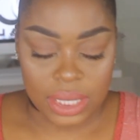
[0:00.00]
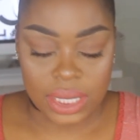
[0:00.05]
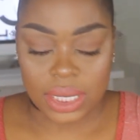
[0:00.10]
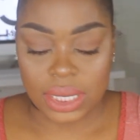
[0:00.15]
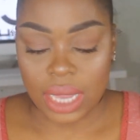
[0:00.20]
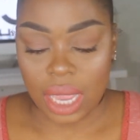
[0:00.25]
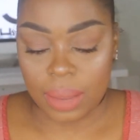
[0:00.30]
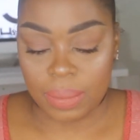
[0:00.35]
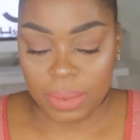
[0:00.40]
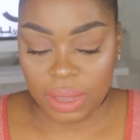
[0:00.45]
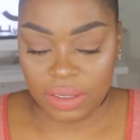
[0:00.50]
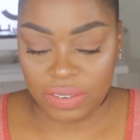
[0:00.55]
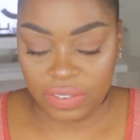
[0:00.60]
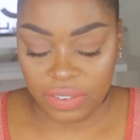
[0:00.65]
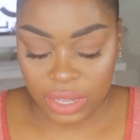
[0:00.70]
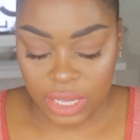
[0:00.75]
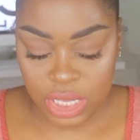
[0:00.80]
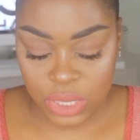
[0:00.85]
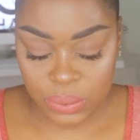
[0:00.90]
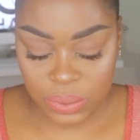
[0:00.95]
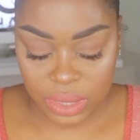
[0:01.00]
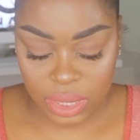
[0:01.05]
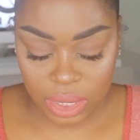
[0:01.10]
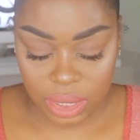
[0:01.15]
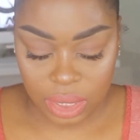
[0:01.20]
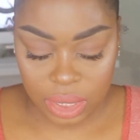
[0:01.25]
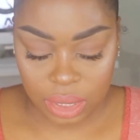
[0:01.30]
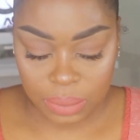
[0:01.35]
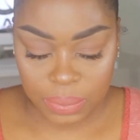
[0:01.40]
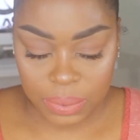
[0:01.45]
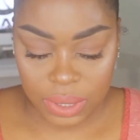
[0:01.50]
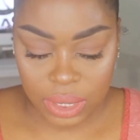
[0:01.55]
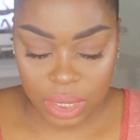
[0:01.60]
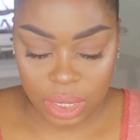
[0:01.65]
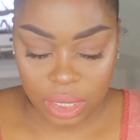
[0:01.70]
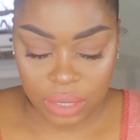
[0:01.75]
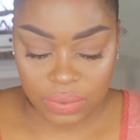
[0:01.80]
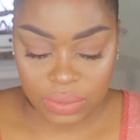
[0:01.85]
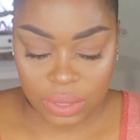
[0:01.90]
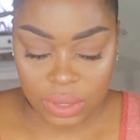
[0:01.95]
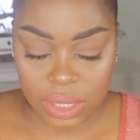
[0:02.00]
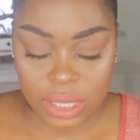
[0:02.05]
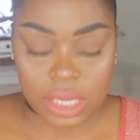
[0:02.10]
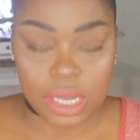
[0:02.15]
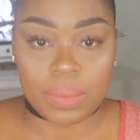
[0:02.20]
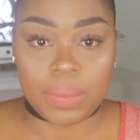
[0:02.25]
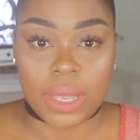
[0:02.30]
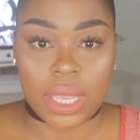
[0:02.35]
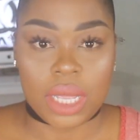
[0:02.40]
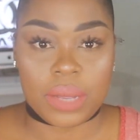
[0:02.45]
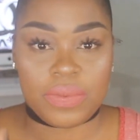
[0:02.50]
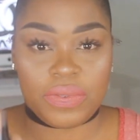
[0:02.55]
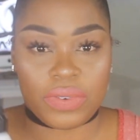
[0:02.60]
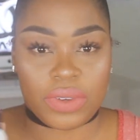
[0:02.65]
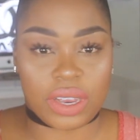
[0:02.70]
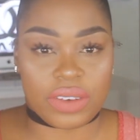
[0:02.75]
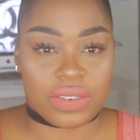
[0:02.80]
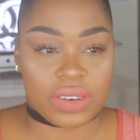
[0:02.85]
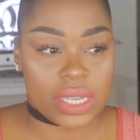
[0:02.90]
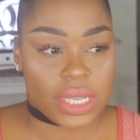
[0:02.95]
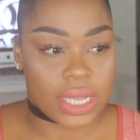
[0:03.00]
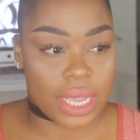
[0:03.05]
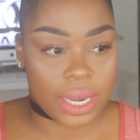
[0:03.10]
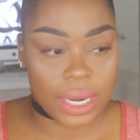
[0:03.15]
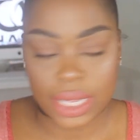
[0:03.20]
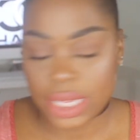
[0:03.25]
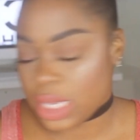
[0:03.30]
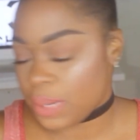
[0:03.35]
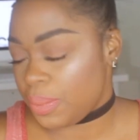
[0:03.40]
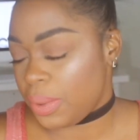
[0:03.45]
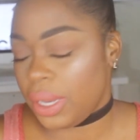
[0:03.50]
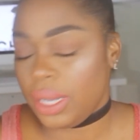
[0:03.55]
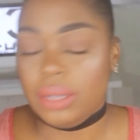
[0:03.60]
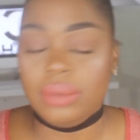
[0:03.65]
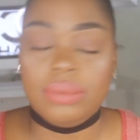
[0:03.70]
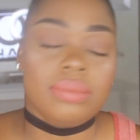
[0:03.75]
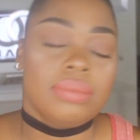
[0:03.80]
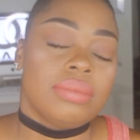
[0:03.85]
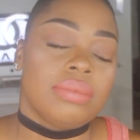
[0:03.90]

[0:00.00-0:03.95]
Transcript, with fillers: set my face with a little bit of this Makeup Forever setting spray.